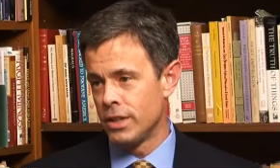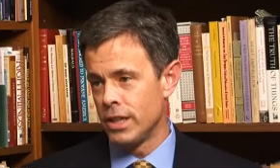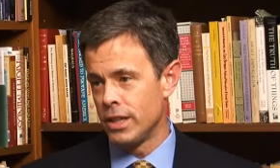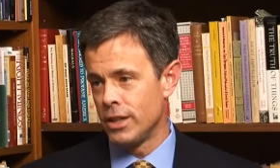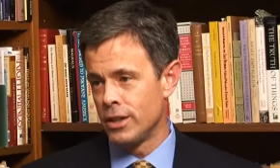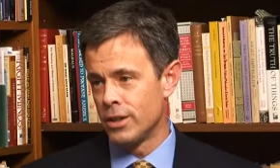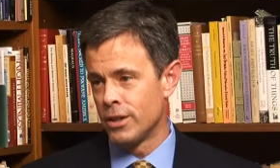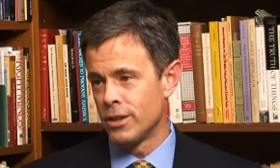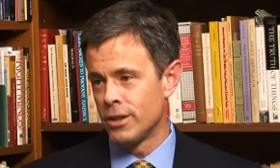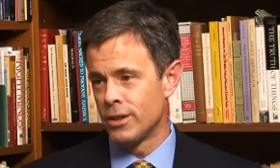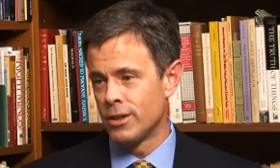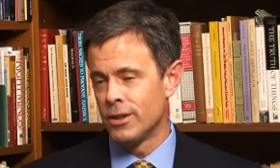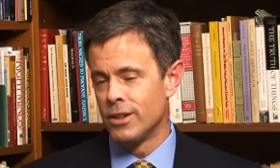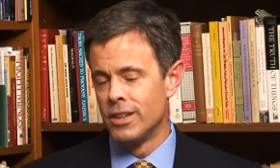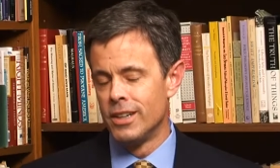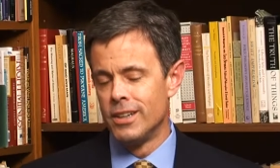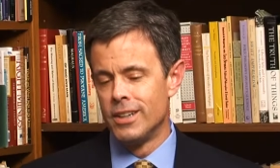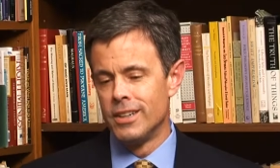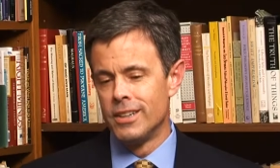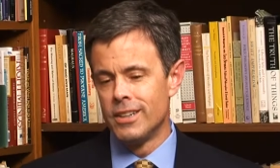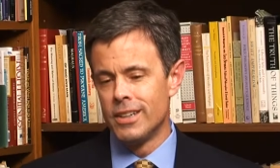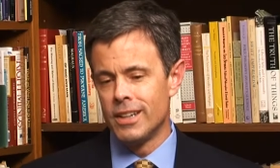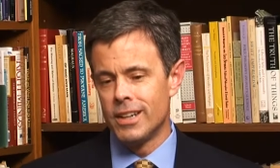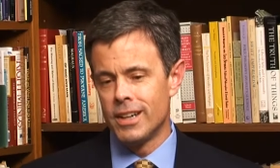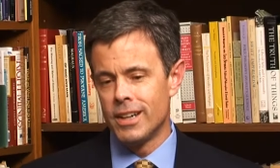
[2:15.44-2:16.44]
here.
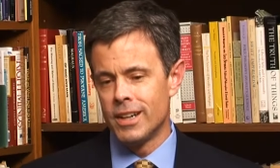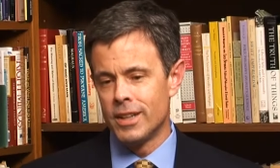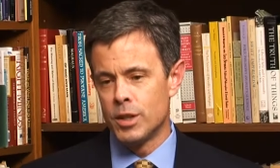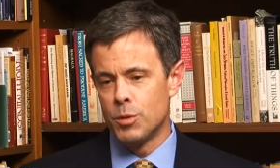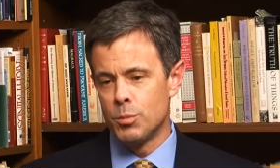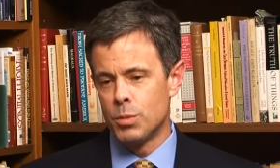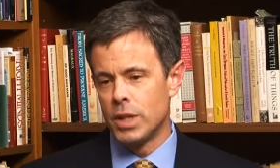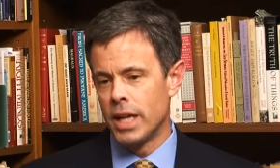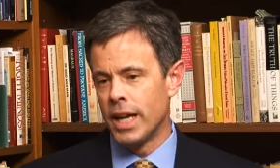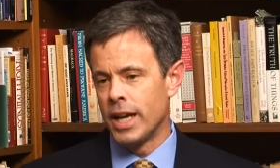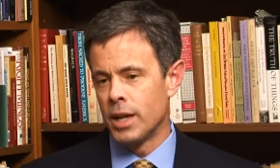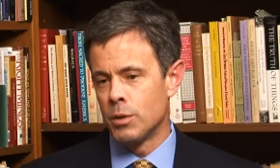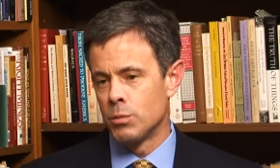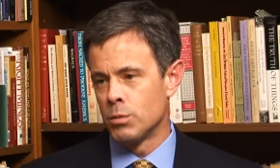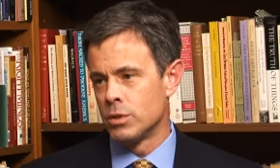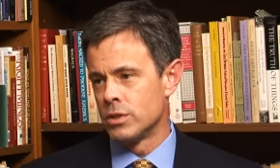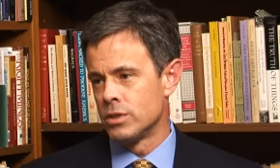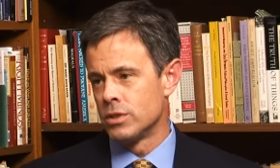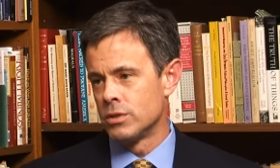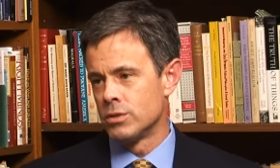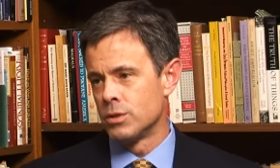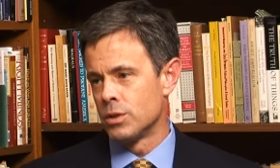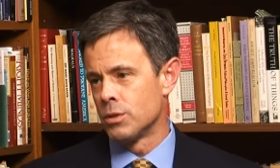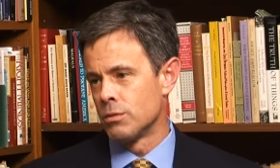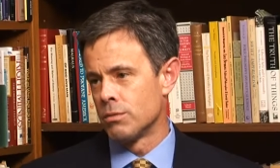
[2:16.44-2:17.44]
The plan
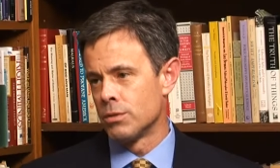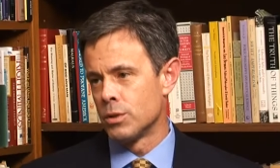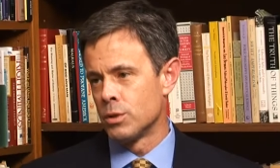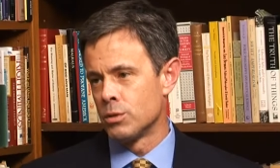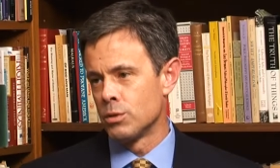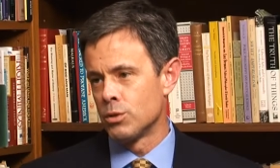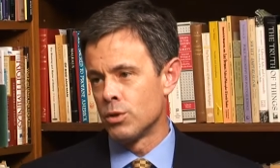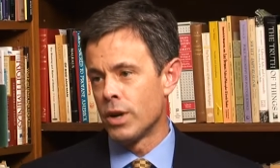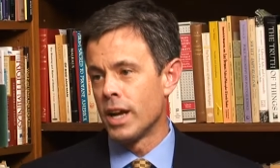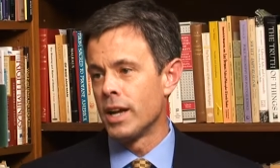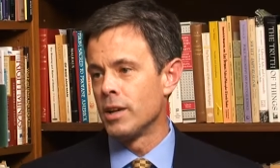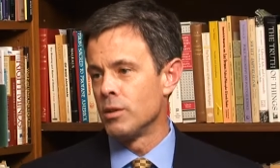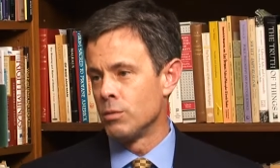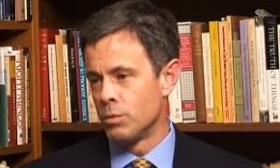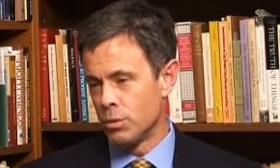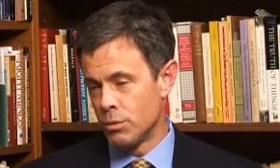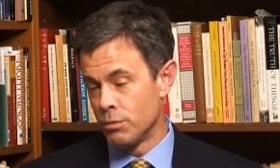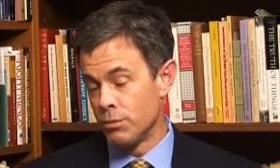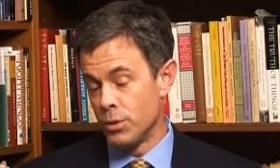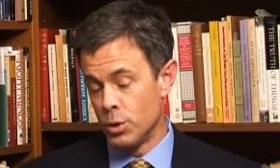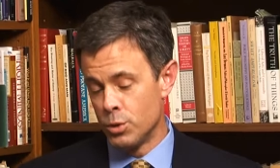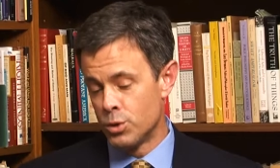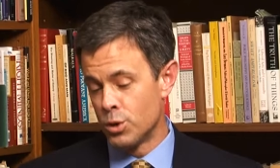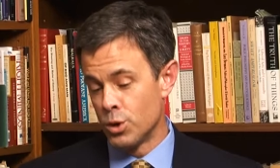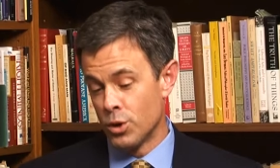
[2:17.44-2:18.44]
was, for
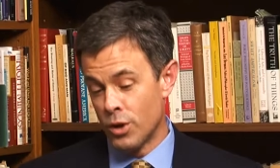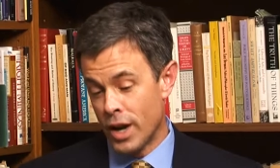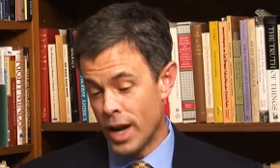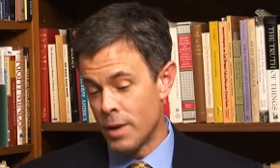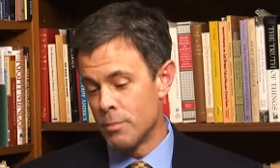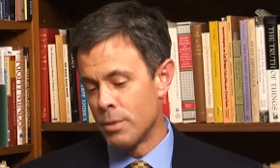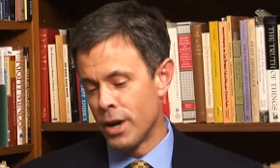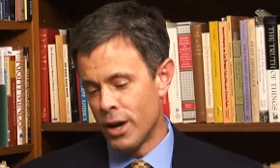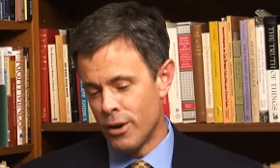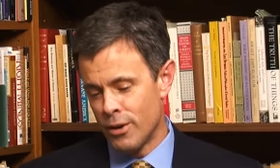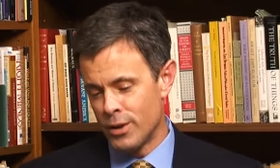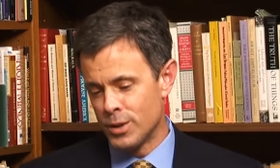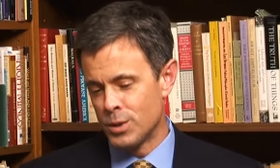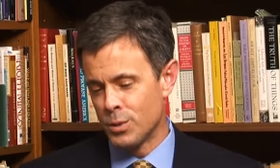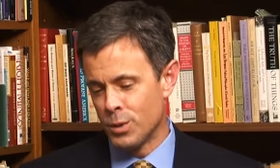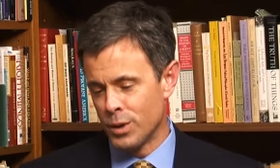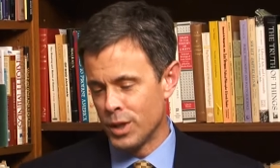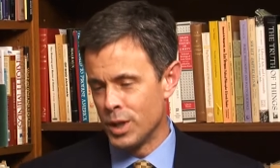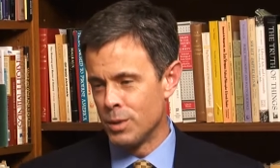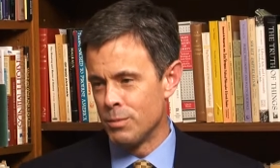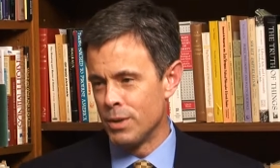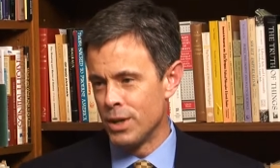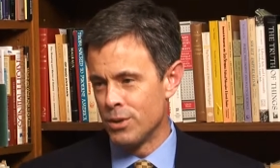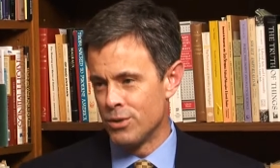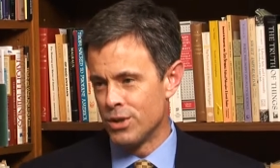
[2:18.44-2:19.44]
future grandparents were
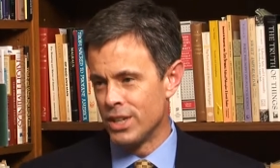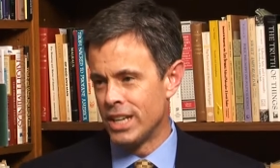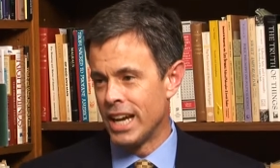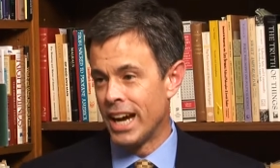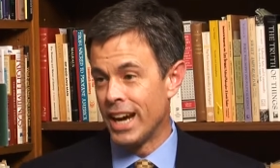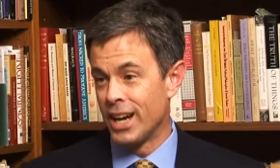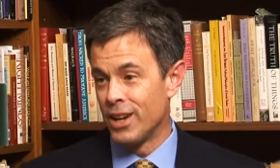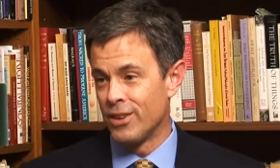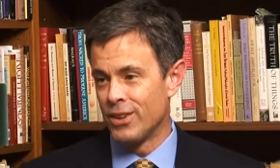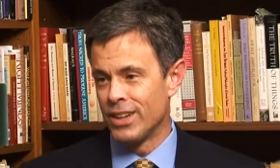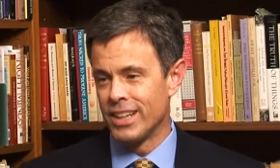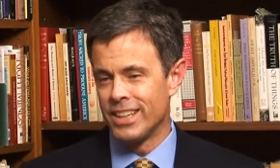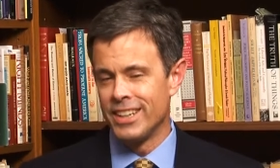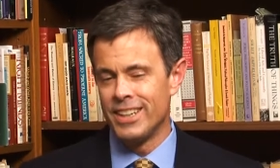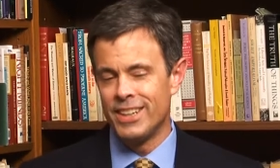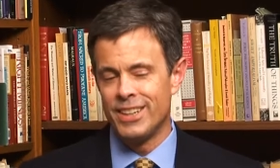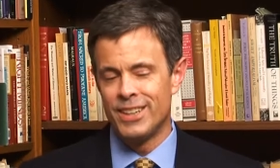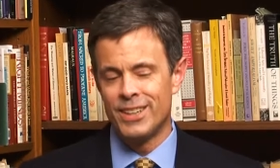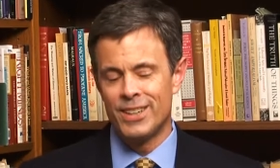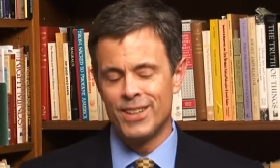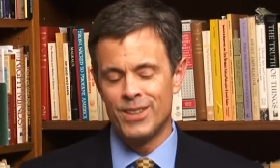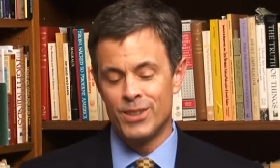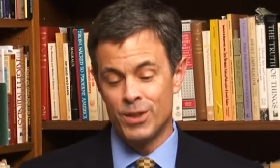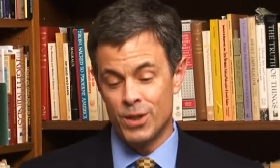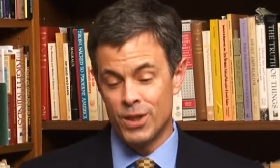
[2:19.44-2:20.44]
going to be retiring
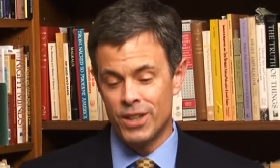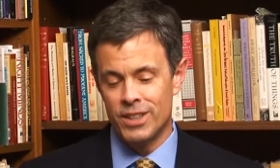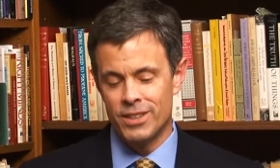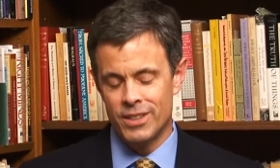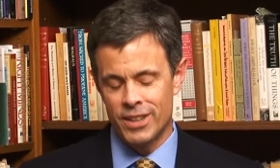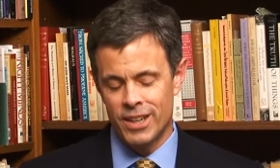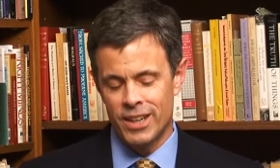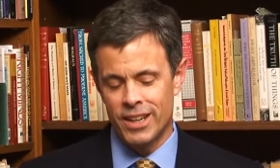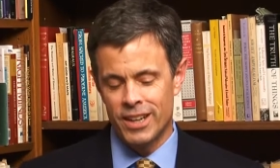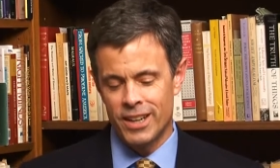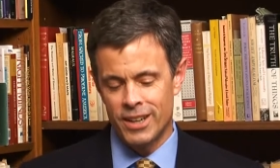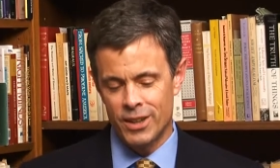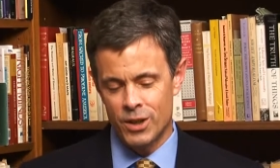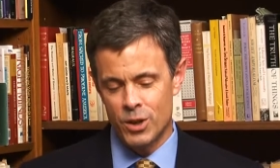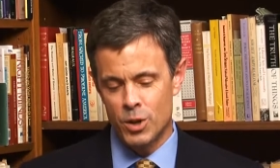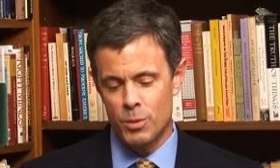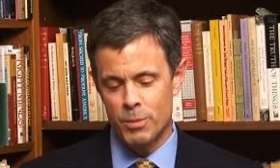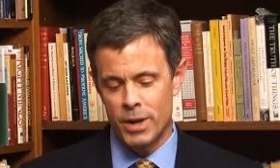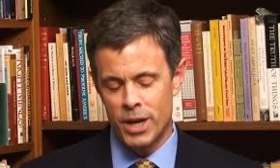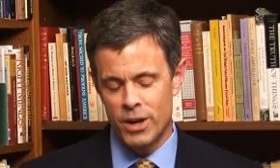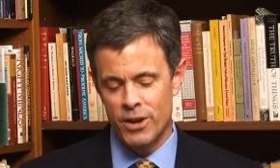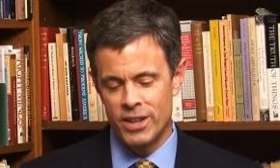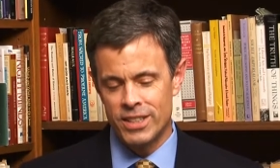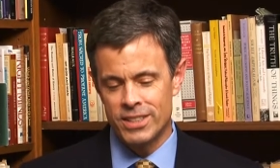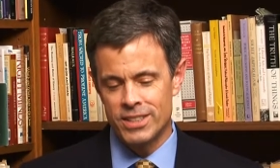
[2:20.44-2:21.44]
here, her
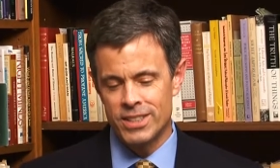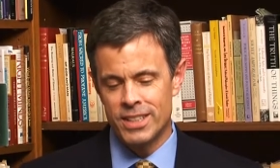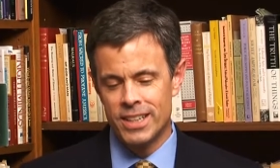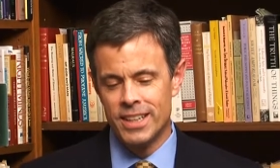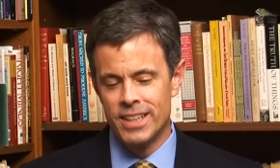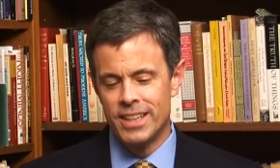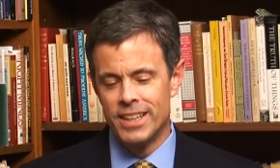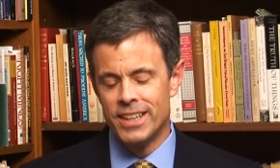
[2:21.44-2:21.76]
parents.